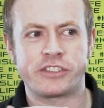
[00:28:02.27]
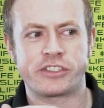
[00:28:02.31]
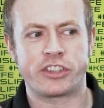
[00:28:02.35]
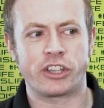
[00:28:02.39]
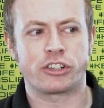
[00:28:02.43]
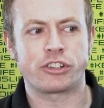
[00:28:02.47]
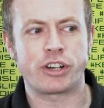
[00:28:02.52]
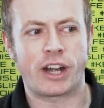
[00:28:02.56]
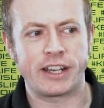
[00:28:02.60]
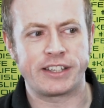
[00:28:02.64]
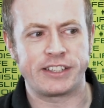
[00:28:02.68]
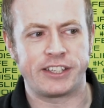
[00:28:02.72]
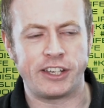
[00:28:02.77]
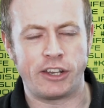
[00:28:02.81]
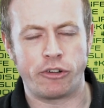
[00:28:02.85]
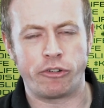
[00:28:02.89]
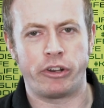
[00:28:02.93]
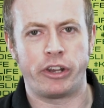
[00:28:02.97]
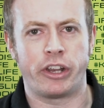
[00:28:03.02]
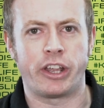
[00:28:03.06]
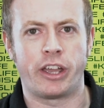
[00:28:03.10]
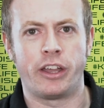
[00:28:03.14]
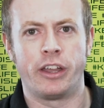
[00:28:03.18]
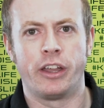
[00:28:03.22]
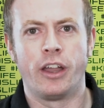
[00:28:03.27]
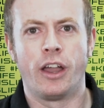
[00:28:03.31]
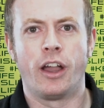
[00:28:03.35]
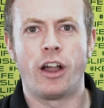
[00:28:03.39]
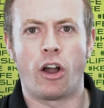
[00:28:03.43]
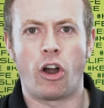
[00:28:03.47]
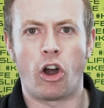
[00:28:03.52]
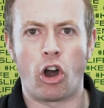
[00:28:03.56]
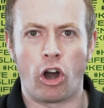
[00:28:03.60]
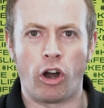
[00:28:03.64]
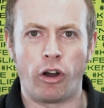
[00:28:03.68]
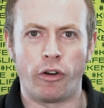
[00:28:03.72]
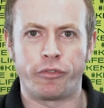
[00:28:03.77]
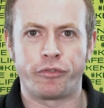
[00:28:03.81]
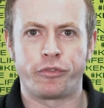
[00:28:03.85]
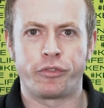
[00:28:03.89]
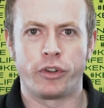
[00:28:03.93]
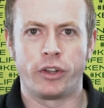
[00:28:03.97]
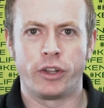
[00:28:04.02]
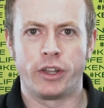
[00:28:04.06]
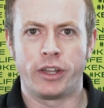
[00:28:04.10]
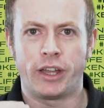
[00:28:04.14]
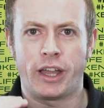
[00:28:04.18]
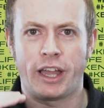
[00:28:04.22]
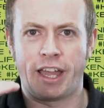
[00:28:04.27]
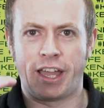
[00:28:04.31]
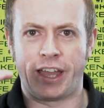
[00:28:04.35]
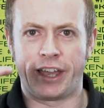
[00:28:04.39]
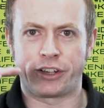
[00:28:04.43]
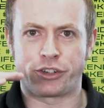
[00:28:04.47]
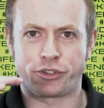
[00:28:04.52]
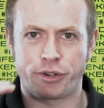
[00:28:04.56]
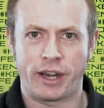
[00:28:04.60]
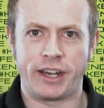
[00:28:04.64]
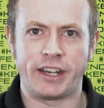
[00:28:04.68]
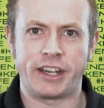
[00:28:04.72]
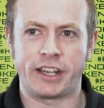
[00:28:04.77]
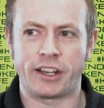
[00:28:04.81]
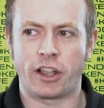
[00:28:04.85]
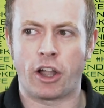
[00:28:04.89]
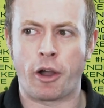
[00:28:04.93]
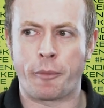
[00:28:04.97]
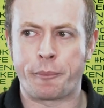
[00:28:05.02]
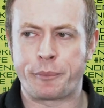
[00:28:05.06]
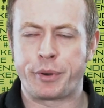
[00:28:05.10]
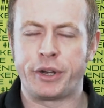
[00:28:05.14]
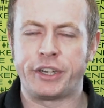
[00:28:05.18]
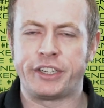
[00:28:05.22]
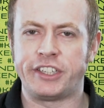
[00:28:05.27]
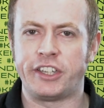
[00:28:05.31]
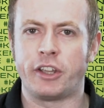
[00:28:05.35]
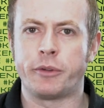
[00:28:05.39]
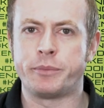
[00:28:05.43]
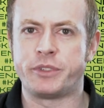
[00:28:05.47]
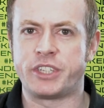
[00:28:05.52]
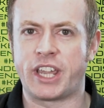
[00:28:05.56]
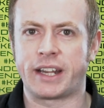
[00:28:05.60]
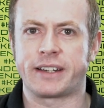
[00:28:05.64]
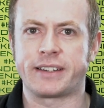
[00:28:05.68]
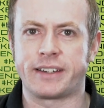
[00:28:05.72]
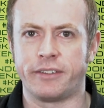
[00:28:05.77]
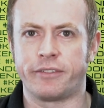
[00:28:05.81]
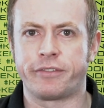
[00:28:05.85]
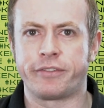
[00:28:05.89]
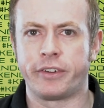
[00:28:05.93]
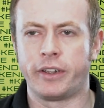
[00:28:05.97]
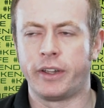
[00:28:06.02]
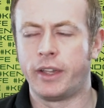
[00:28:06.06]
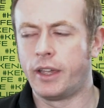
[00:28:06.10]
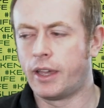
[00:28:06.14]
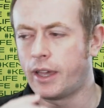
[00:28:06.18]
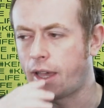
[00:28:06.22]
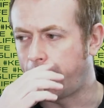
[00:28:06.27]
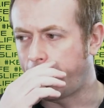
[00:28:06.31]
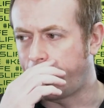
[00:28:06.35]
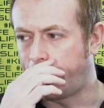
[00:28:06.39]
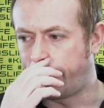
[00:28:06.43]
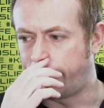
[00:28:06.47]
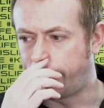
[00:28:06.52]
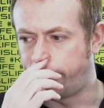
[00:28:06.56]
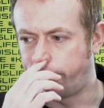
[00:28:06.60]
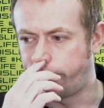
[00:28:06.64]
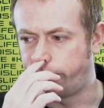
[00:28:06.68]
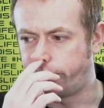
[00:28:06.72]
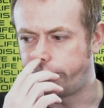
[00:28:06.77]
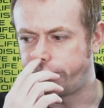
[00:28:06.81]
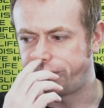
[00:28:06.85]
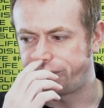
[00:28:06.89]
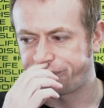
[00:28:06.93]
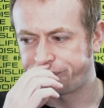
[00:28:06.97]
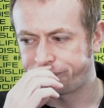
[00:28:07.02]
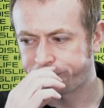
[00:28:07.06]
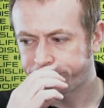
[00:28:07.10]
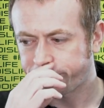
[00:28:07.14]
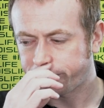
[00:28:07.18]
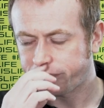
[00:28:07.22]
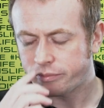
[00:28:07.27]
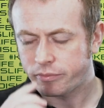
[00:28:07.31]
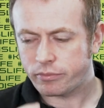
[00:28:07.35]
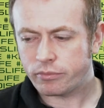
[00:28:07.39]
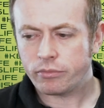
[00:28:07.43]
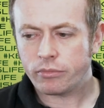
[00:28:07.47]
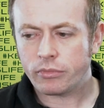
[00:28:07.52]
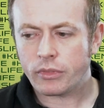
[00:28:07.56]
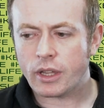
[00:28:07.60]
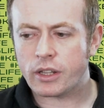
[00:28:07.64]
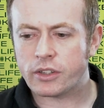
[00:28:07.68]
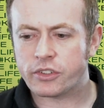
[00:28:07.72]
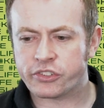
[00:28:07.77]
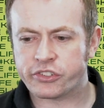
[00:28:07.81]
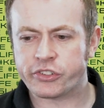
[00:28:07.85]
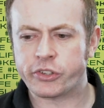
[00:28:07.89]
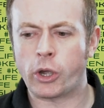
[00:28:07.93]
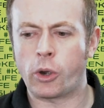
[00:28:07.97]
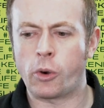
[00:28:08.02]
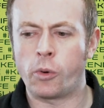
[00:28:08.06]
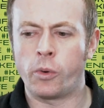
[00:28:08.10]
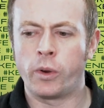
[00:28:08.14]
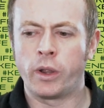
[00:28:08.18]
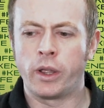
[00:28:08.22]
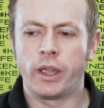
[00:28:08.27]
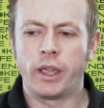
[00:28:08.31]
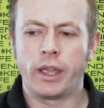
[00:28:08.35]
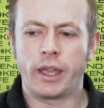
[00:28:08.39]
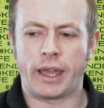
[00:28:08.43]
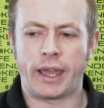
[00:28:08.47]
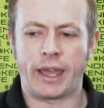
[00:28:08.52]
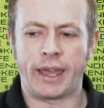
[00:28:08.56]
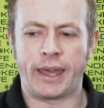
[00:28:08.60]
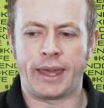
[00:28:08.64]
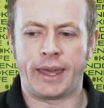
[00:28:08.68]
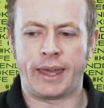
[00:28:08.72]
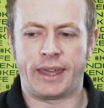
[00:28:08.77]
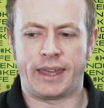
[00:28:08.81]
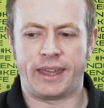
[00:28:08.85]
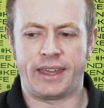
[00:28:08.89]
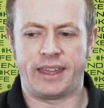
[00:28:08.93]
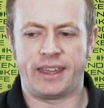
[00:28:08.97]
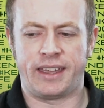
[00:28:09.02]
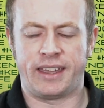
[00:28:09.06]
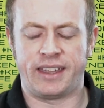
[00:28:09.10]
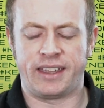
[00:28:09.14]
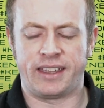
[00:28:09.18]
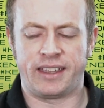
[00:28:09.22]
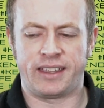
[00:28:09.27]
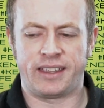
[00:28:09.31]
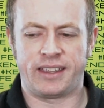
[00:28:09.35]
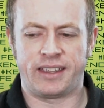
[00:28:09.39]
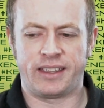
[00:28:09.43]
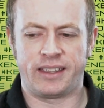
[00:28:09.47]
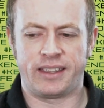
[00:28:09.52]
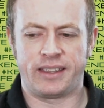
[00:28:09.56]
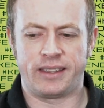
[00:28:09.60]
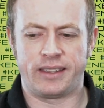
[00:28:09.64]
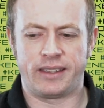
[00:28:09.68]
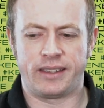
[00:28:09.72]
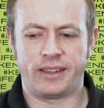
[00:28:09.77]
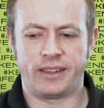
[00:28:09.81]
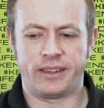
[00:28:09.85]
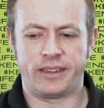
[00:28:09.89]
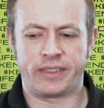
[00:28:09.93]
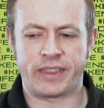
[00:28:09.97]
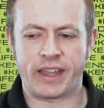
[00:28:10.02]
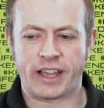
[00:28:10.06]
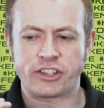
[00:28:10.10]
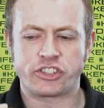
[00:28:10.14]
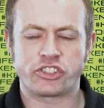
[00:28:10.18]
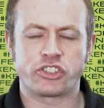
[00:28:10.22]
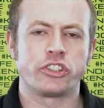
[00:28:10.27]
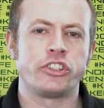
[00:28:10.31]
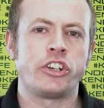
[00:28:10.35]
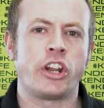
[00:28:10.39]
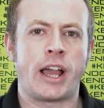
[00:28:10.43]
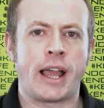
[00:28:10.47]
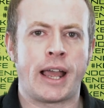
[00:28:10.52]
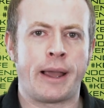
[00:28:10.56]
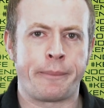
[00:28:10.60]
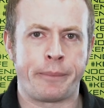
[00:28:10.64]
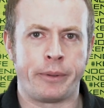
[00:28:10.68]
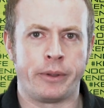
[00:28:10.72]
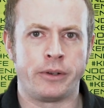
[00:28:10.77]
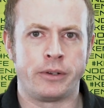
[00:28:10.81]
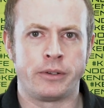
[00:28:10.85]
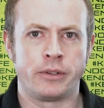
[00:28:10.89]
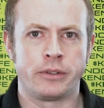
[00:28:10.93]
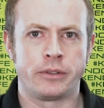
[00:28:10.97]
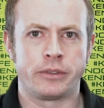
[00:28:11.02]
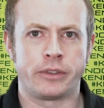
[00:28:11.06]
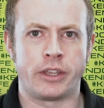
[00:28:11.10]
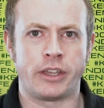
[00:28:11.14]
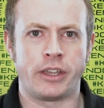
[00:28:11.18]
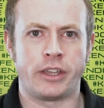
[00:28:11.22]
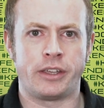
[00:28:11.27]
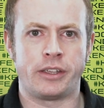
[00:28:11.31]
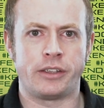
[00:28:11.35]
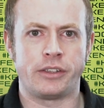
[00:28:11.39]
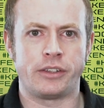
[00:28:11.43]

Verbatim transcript: as the criteria of uh, grading are pretty objective. Um, so uh, that should not happen the